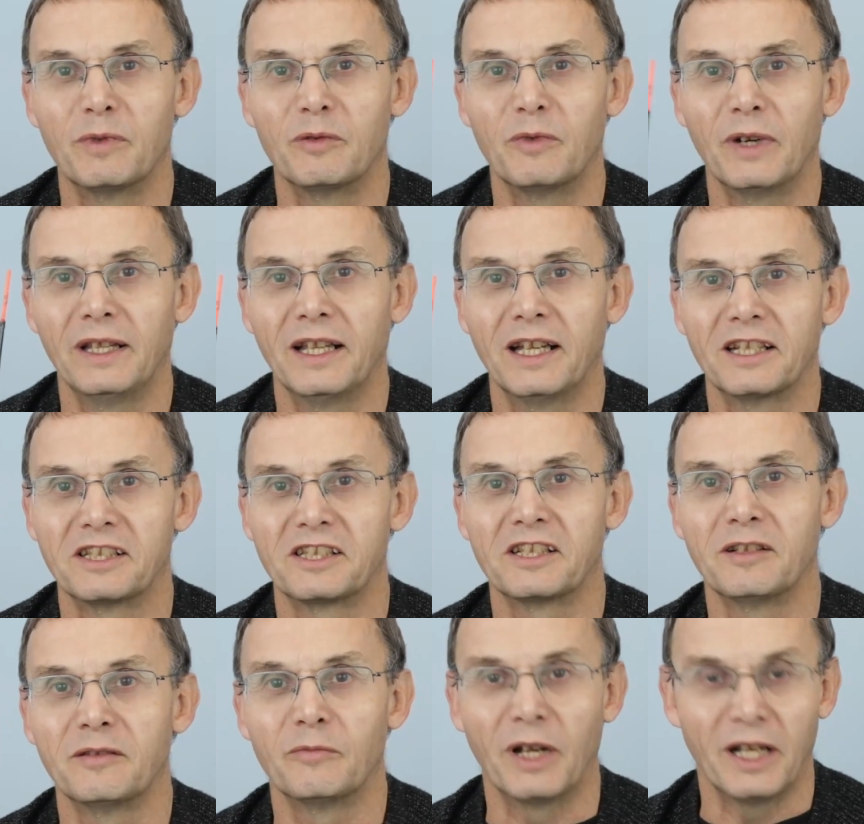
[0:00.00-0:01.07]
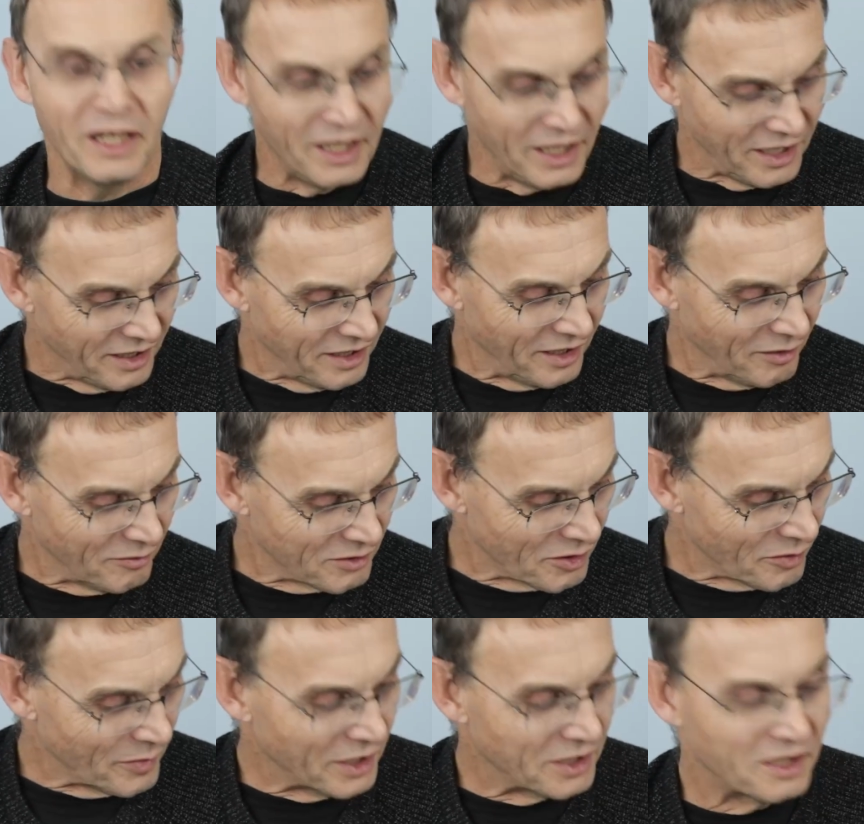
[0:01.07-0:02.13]
but when that sun went in, it was
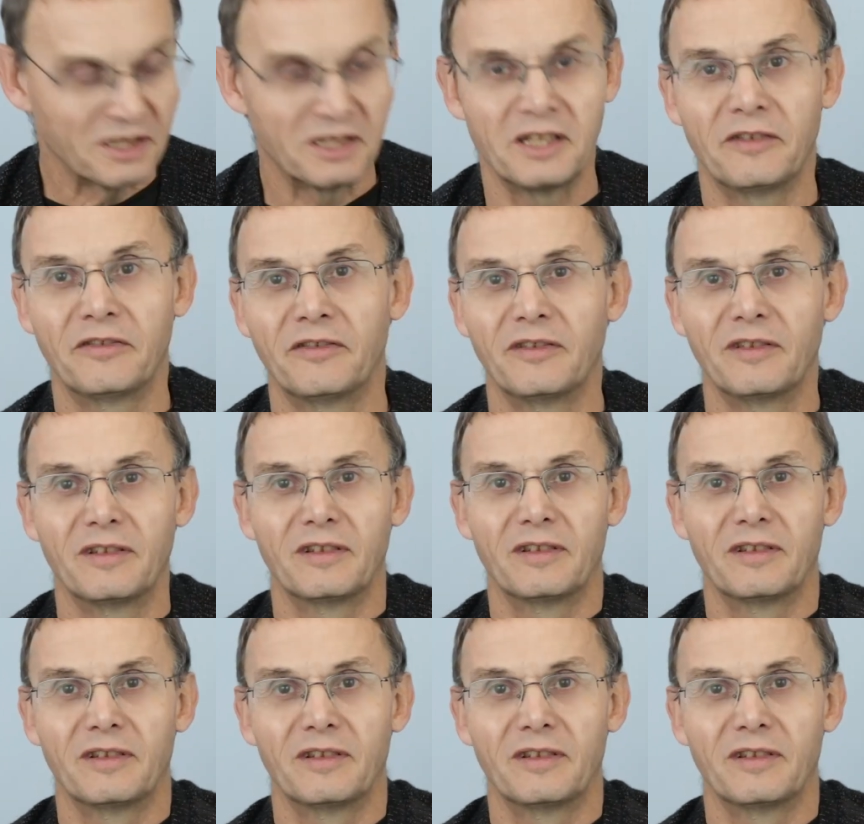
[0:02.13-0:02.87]
almost as if